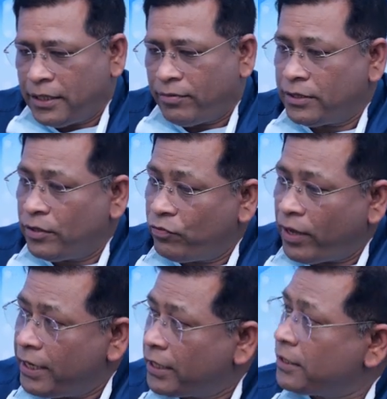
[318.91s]
There was a
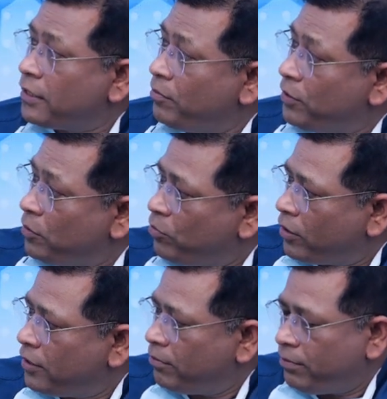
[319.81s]
validation committee
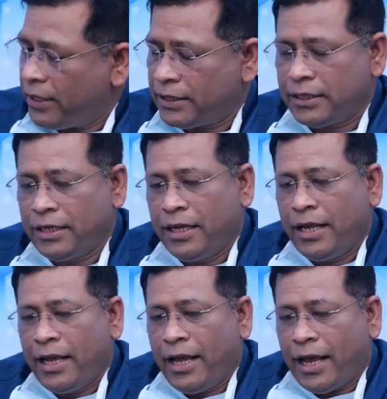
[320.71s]
brought in place.
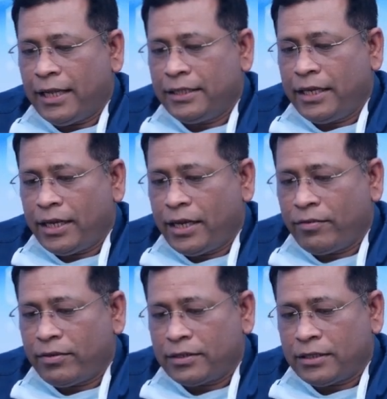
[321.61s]
And they
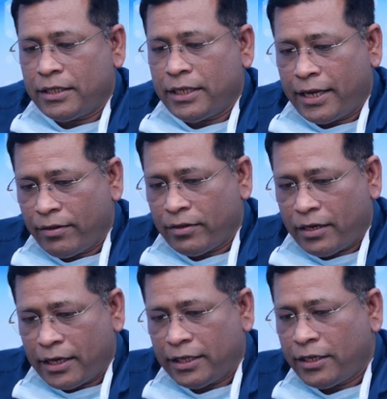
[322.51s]
gave
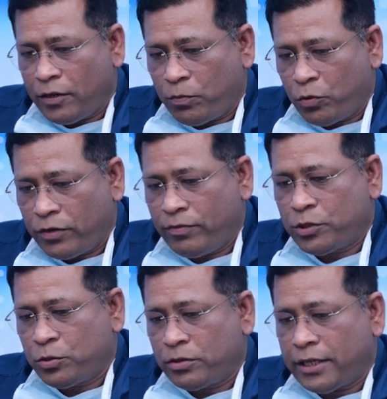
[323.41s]
another report which
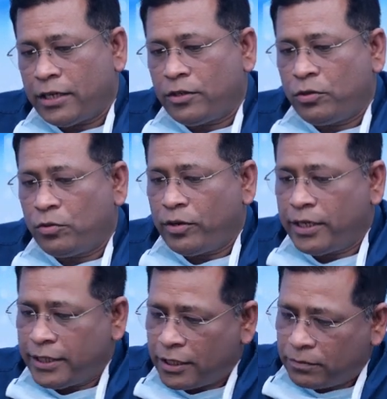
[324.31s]
showed that
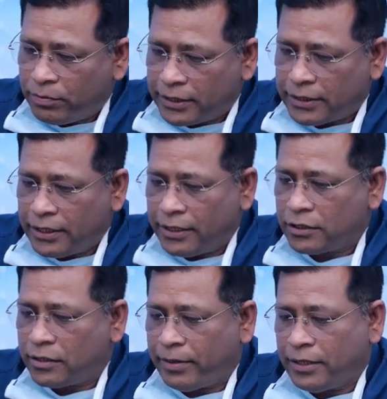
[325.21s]
26%
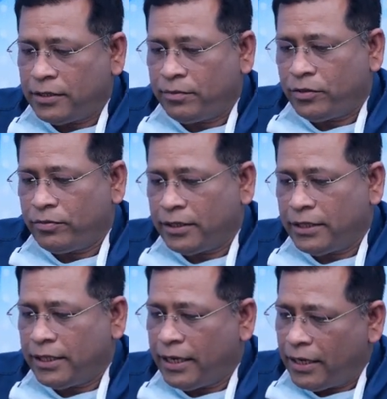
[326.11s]
discrepancy between
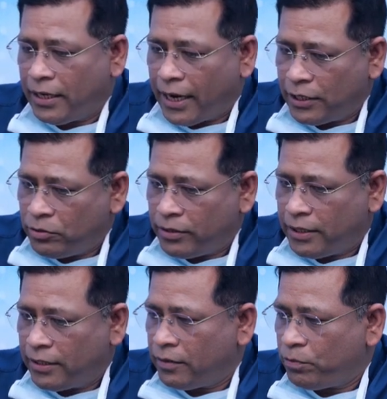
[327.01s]
the
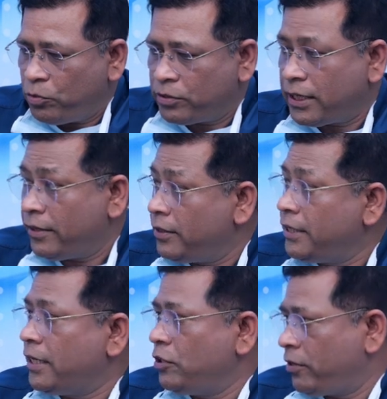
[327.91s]
adjudicated reports and
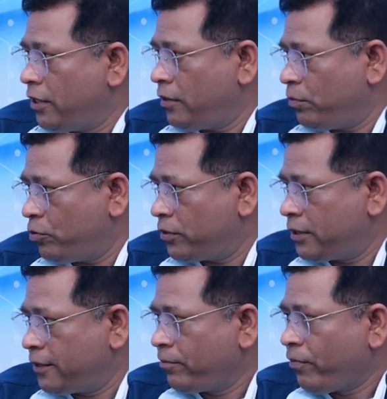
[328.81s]
re-adjudicated
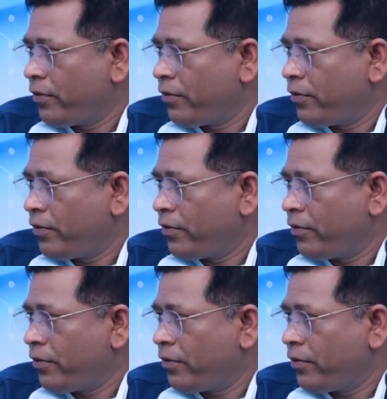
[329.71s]
reports.